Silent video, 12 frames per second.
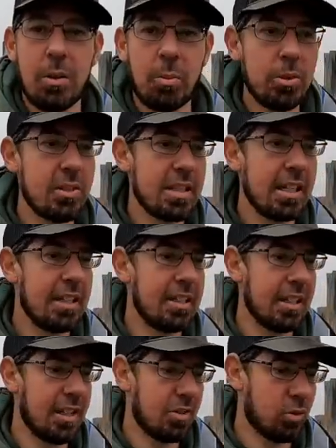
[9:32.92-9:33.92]
I'm not using
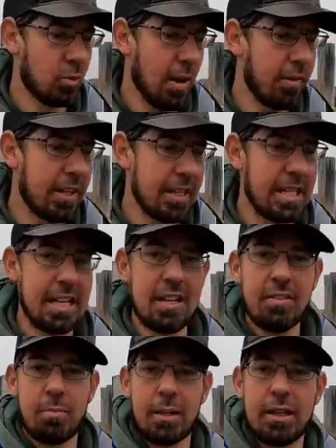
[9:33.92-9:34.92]
anything extravagant
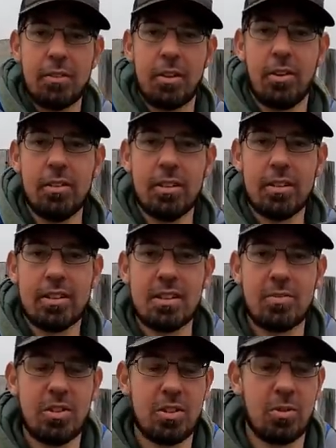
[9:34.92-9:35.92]
here. Believe it or not,
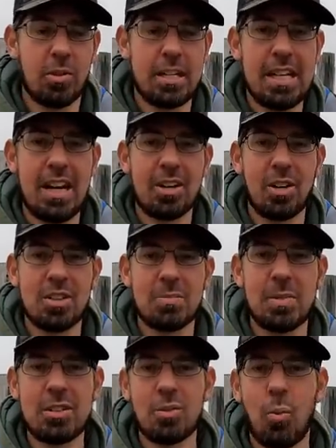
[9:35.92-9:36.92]
this fishing rod here
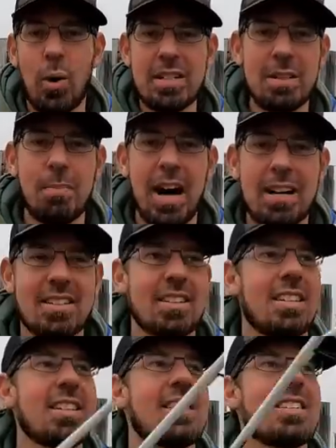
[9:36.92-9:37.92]
cost me 20 bucks.
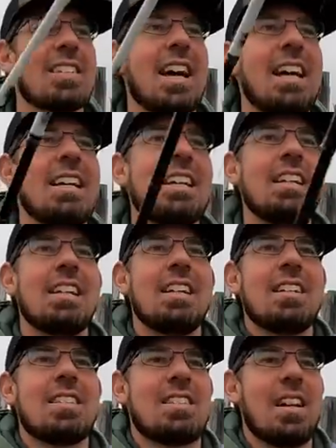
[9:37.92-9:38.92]
So this is a
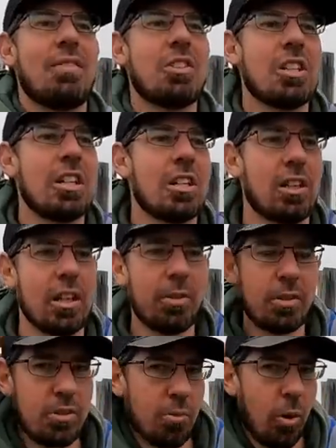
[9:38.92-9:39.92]
Savage Gear
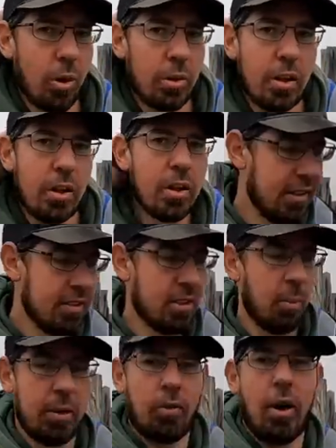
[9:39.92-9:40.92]
clearance rod.
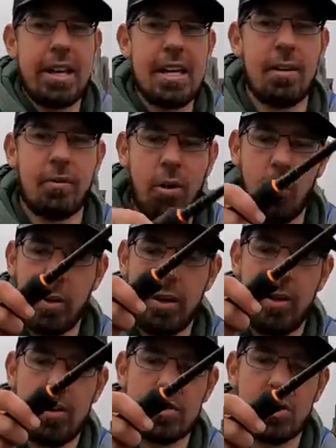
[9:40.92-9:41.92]
So what I've got here, I've got one
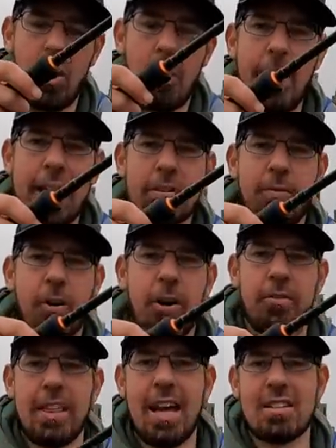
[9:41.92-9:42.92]
of those compact
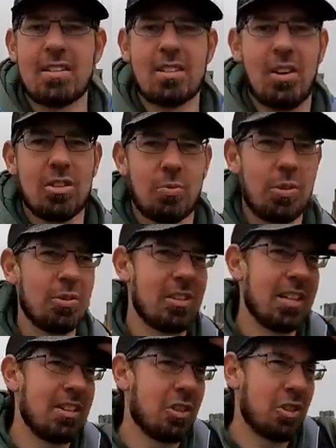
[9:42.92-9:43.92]
5,000 size reels.
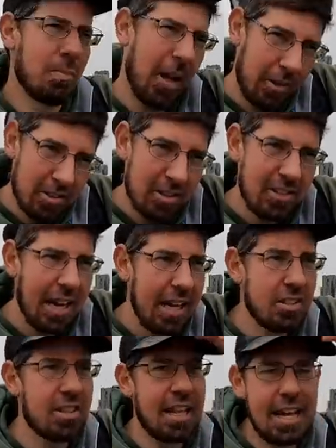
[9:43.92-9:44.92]
So that's a Shimano
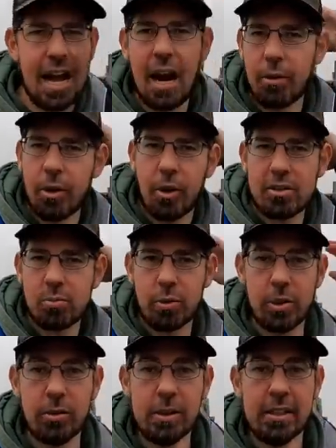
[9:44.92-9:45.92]
Sustain. So they are a nice
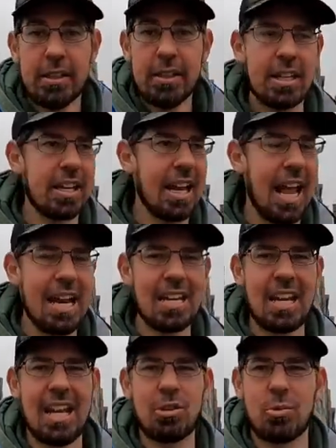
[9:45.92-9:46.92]
reel. You can get
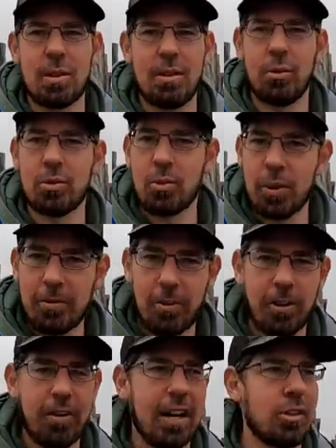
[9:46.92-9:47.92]
any entry level,
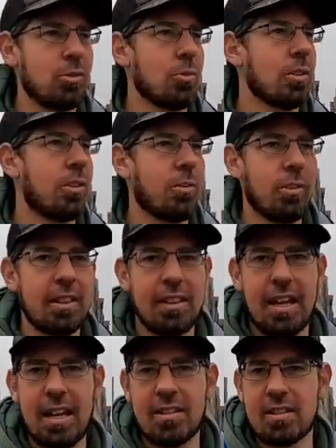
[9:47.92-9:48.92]
2,500,
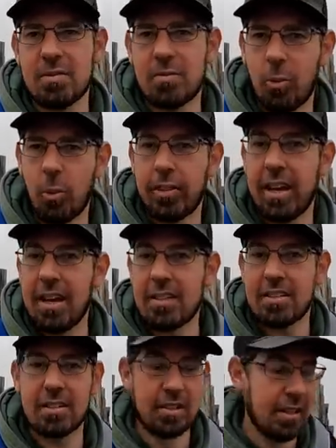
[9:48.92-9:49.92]
3,000,
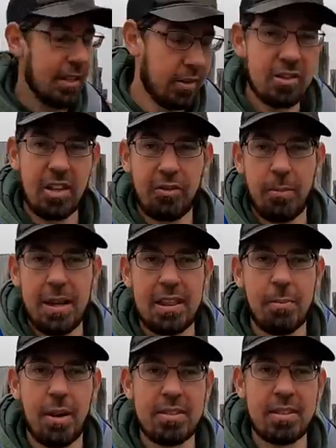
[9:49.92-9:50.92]
4,000. So for me,
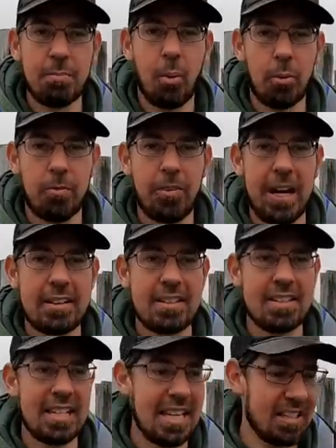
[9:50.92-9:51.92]
the most important
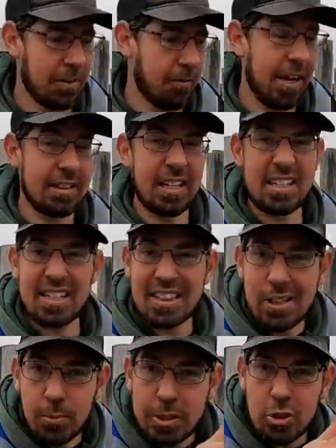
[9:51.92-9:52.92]
factors is the fact that it's a
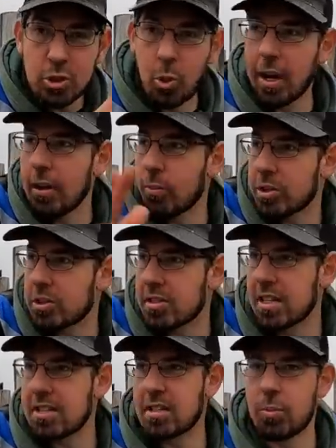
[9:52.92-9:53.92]
little bit shorter, which is
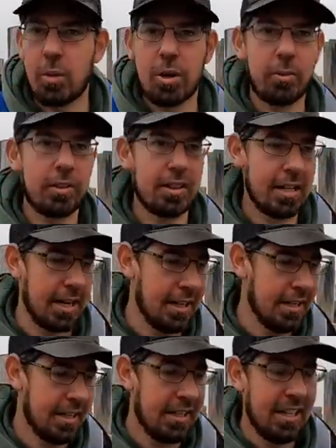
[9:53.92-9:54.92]
easy to work with in here,
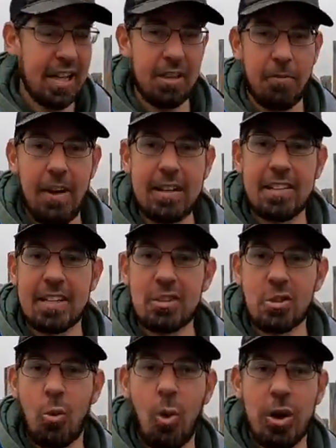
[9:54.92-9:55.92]
and the fact that
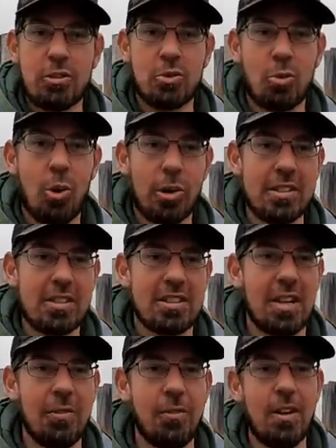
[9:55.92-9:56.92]
it's quite strong and
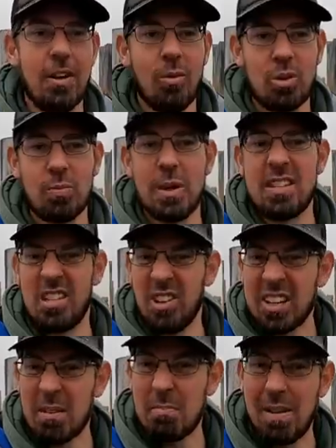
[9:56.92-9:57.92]
stiff, which means that
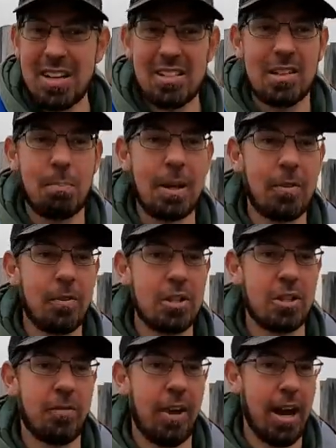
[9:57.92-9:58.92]
I can muscle a big
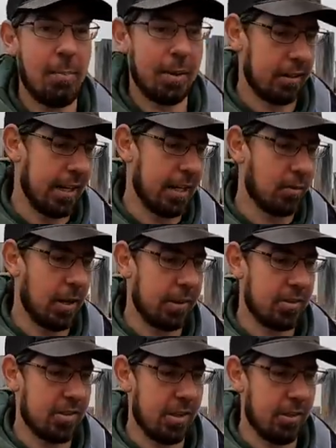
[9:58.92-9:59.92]
fish if I happen to land
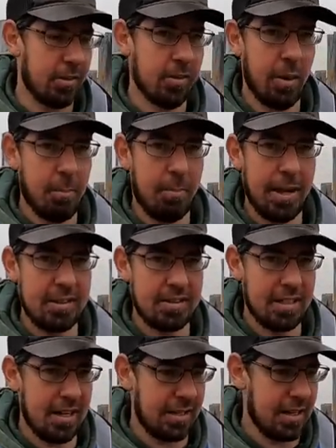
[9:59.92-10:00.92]
one. So, all right, bait's
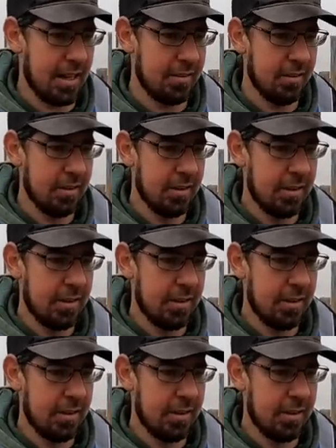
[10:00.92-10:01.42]
down again.